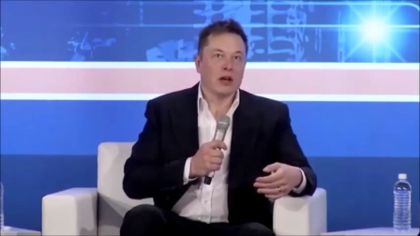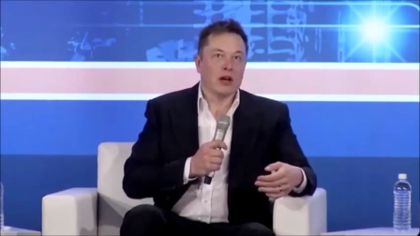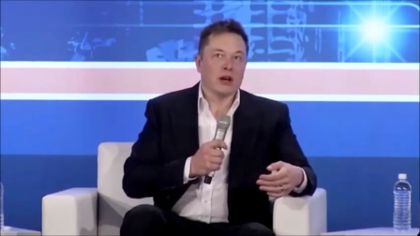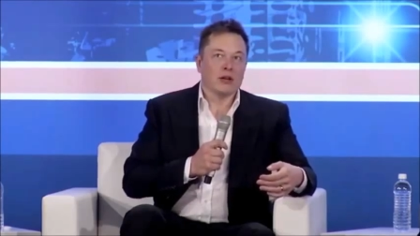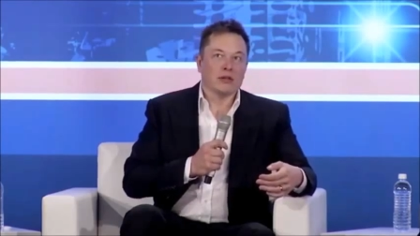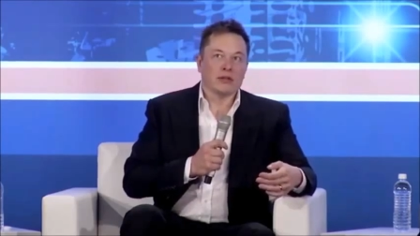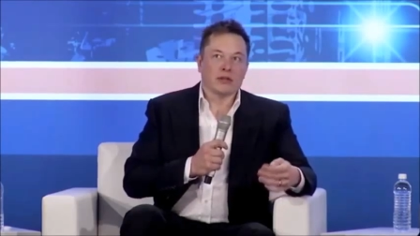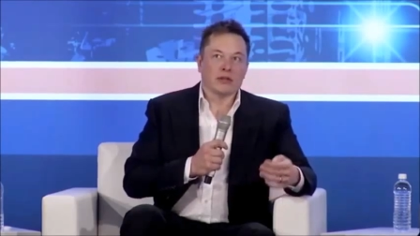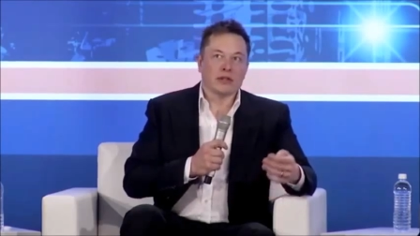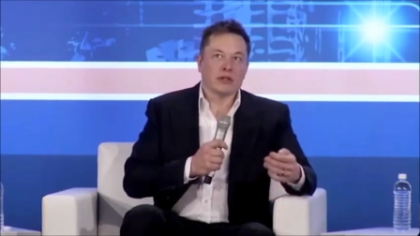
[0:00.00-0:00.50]

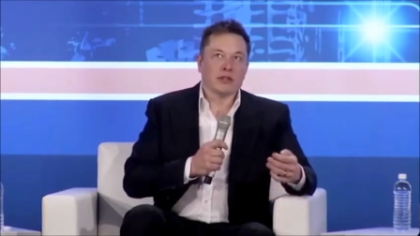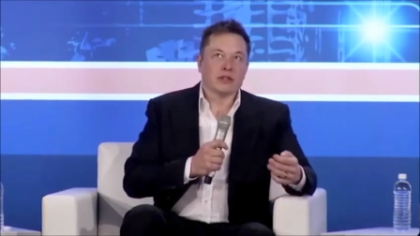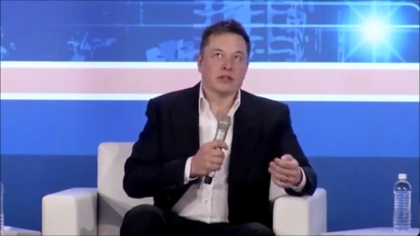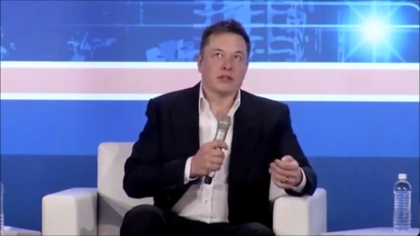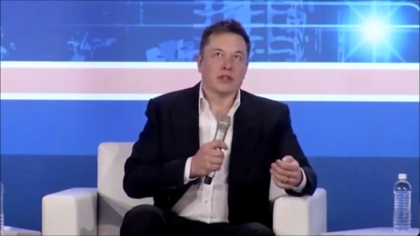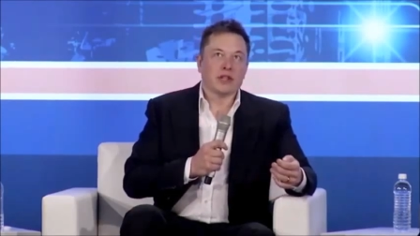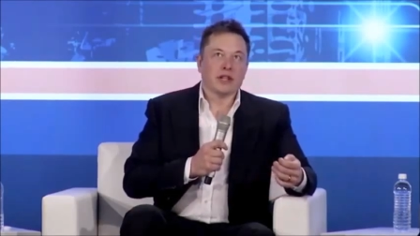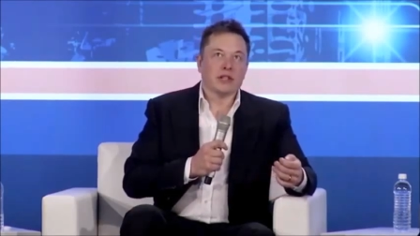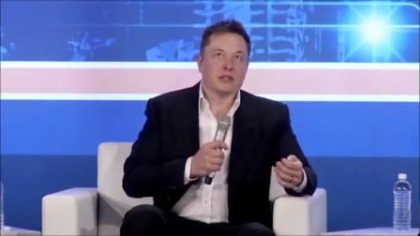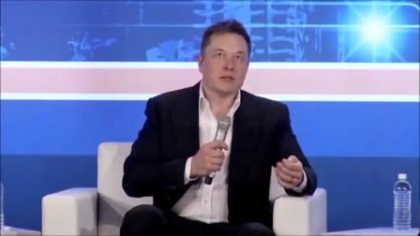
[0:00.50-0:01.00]
uh, so,
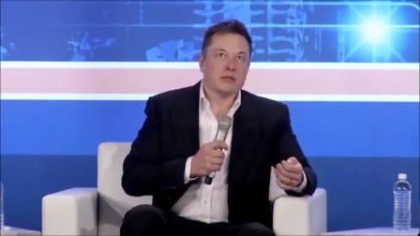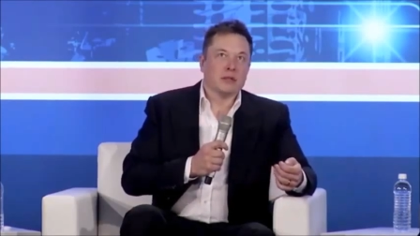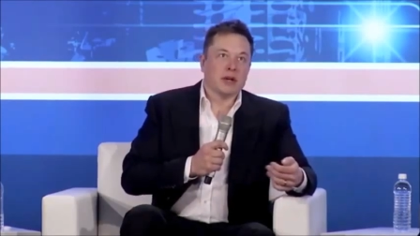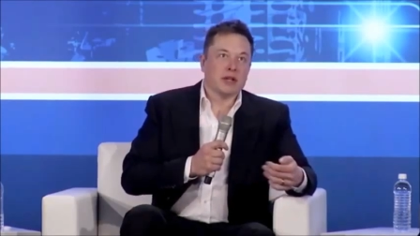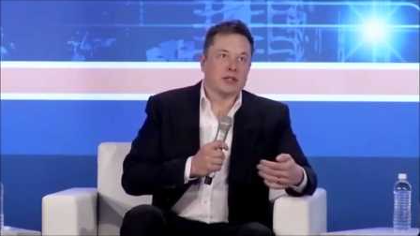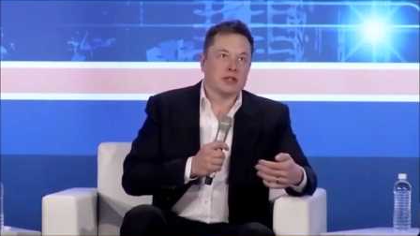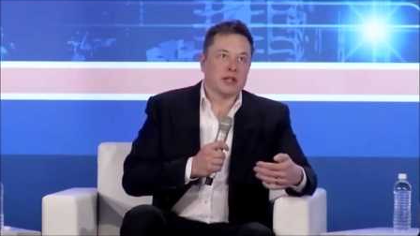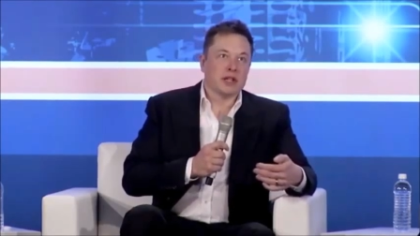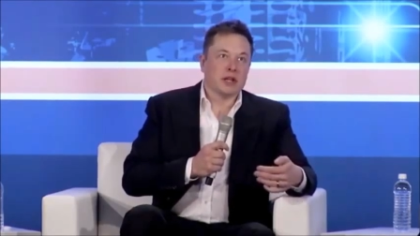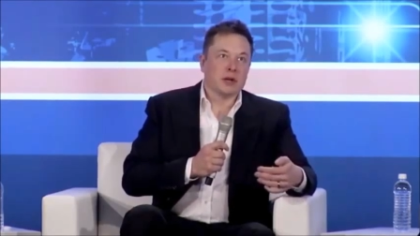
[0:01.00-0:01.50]
so that's
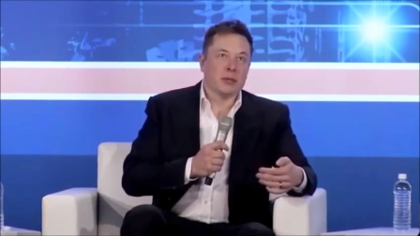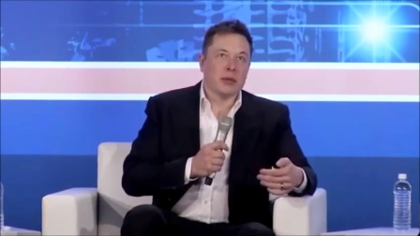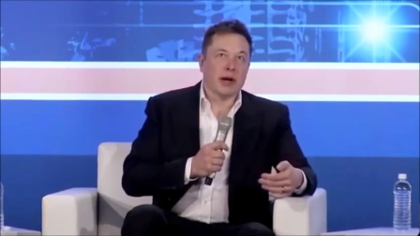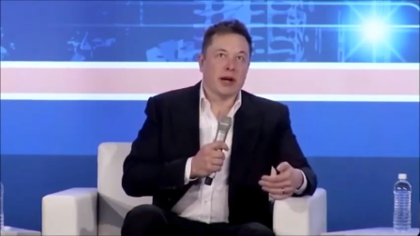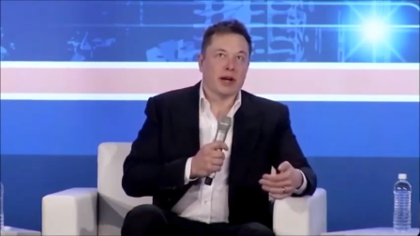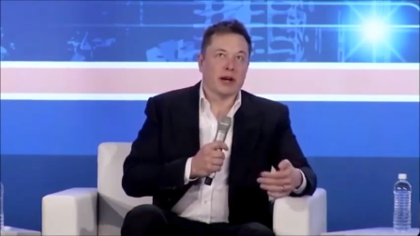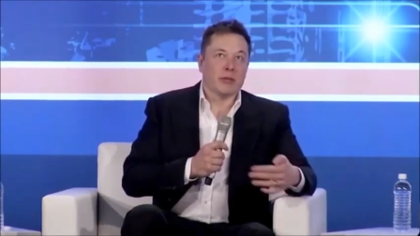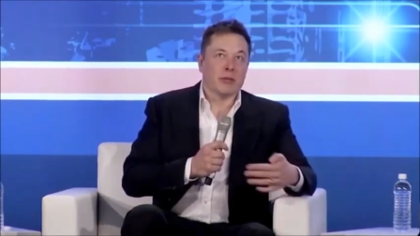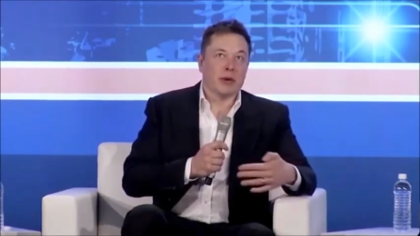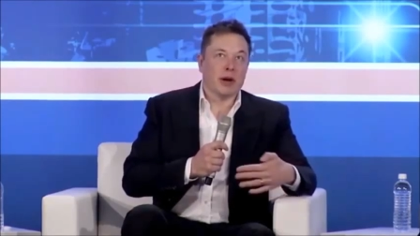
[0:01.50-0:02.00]
basically a
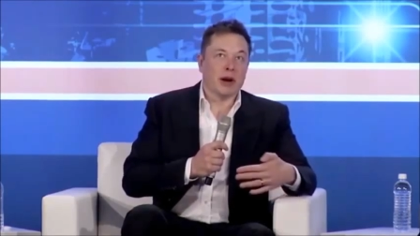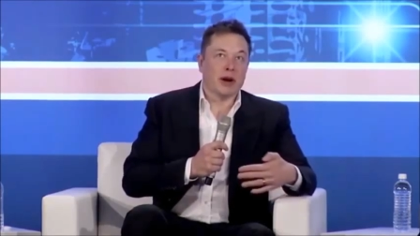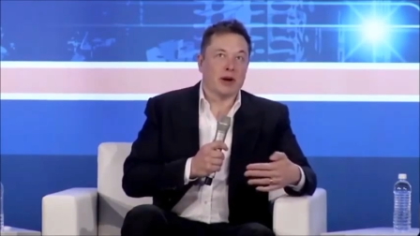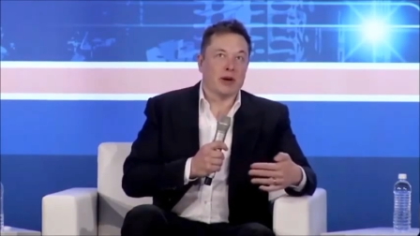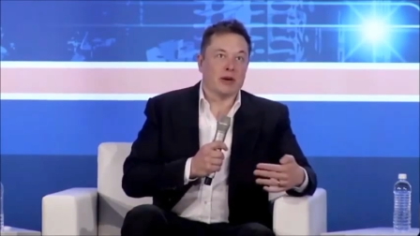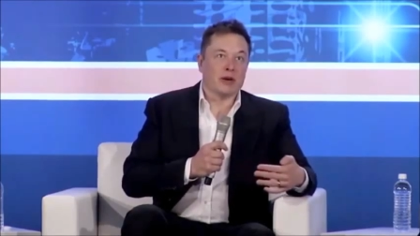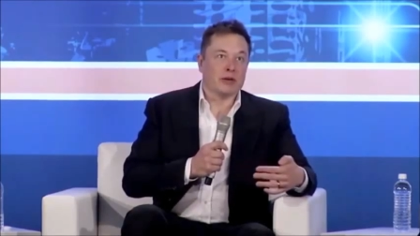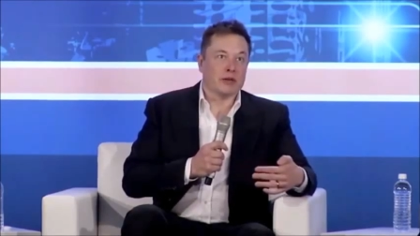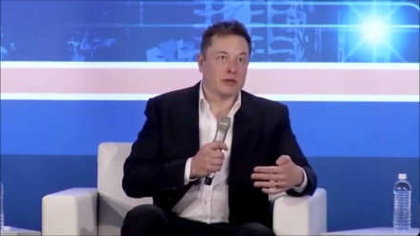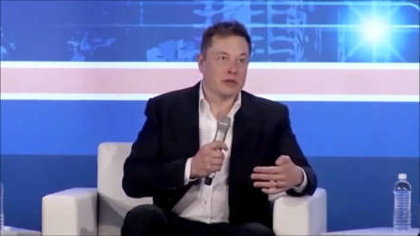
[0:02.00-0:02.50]
backup
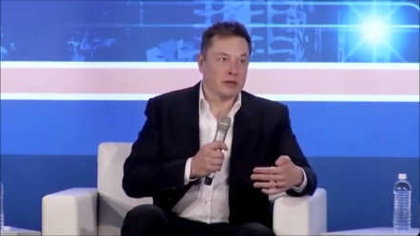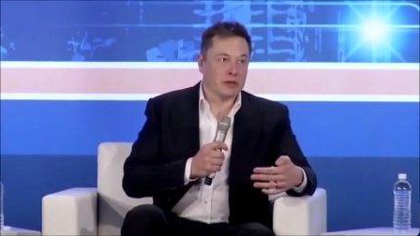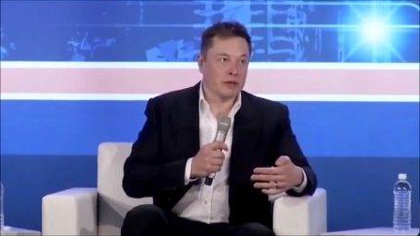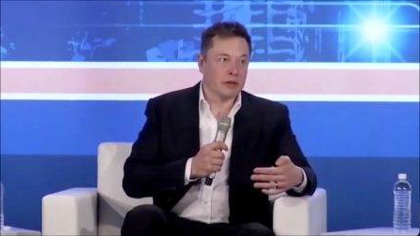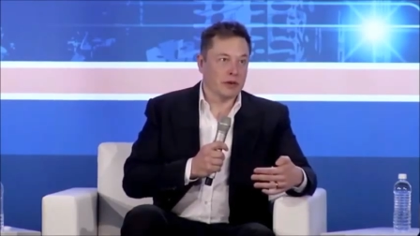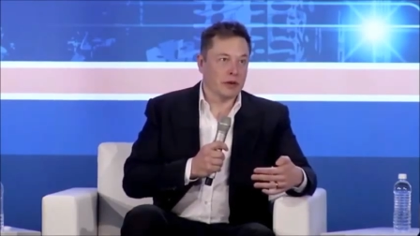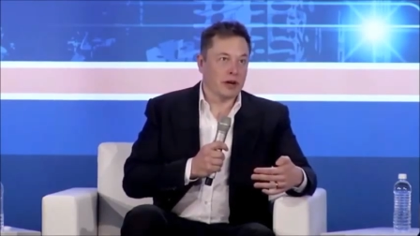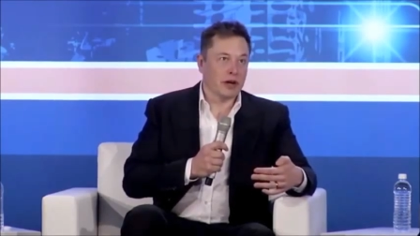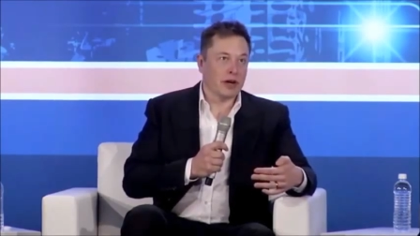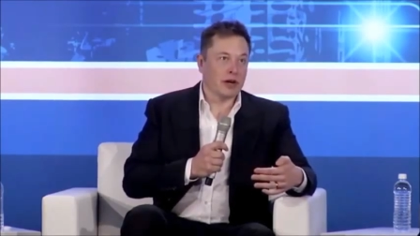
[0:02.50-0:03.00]
power
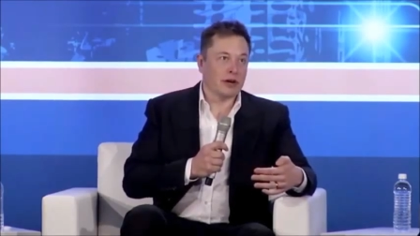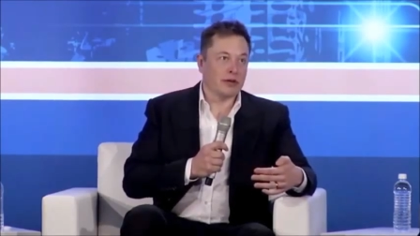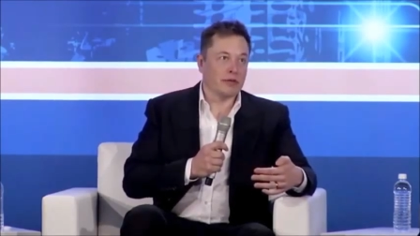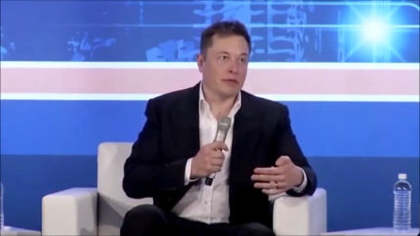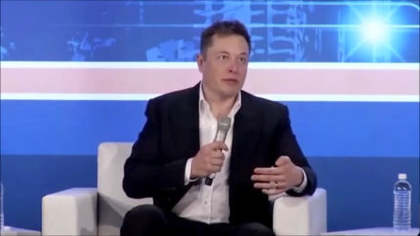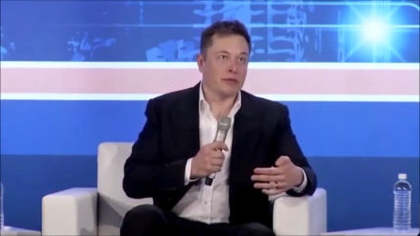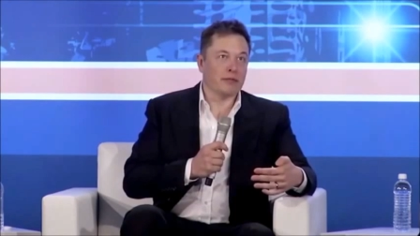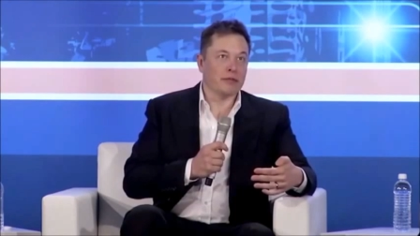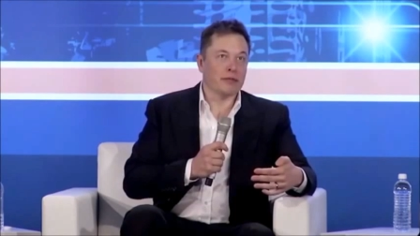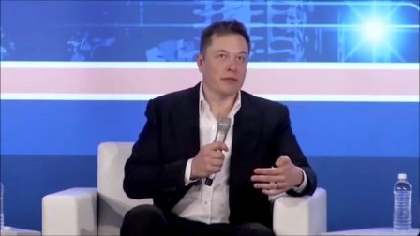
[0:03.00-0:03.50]

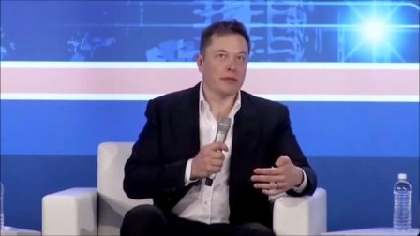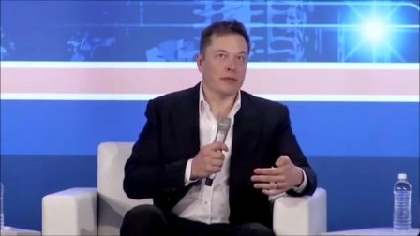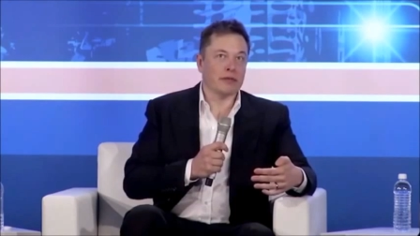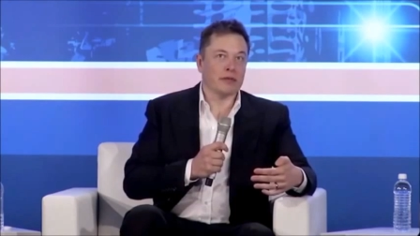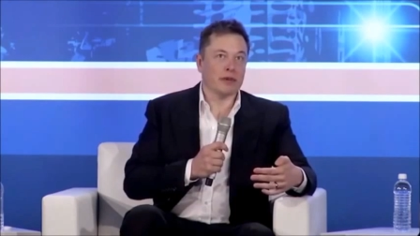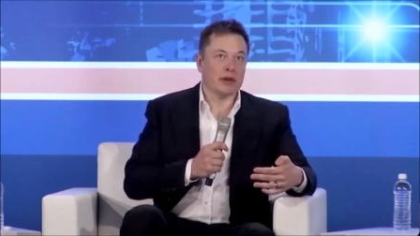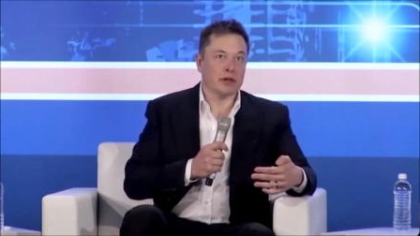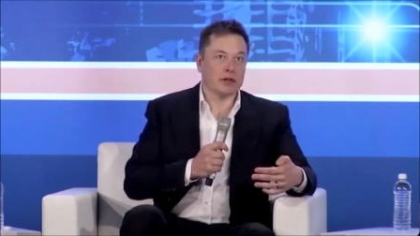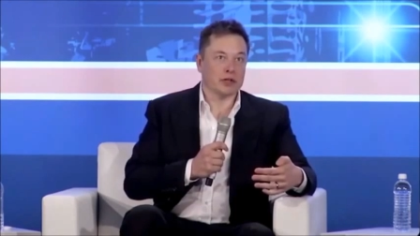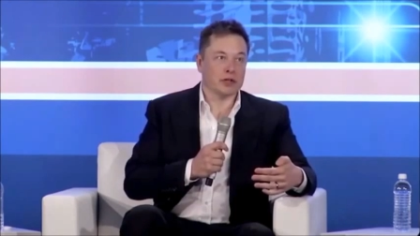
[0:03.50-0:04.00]
um,
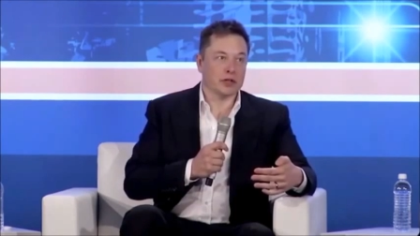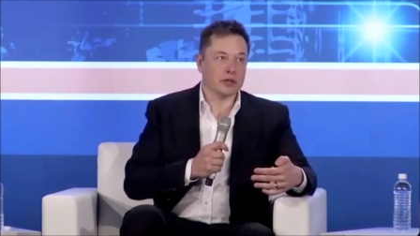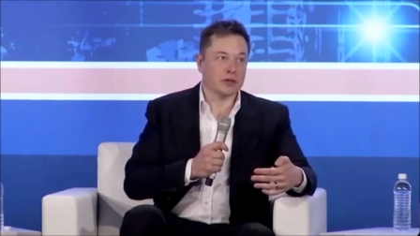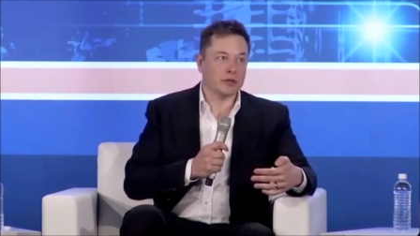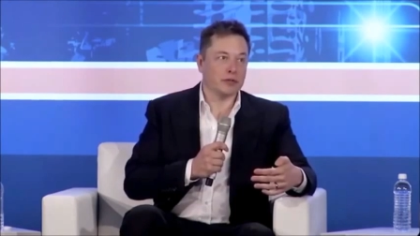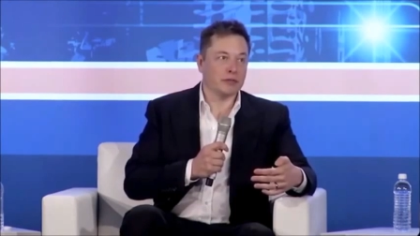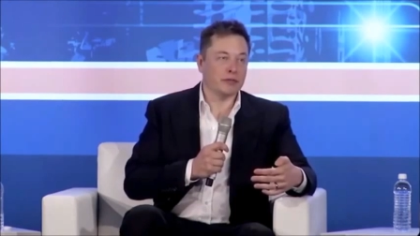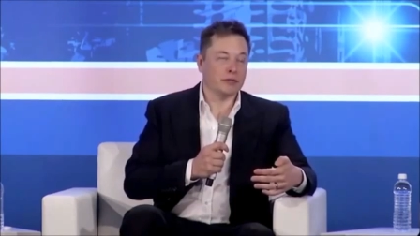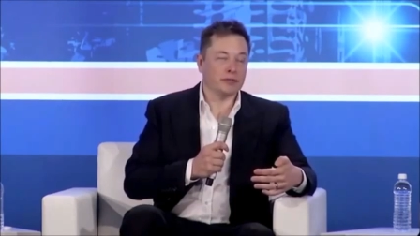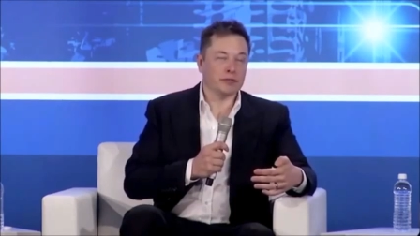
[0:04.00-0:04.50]

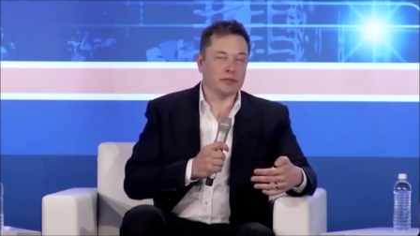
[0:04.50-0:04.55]
function.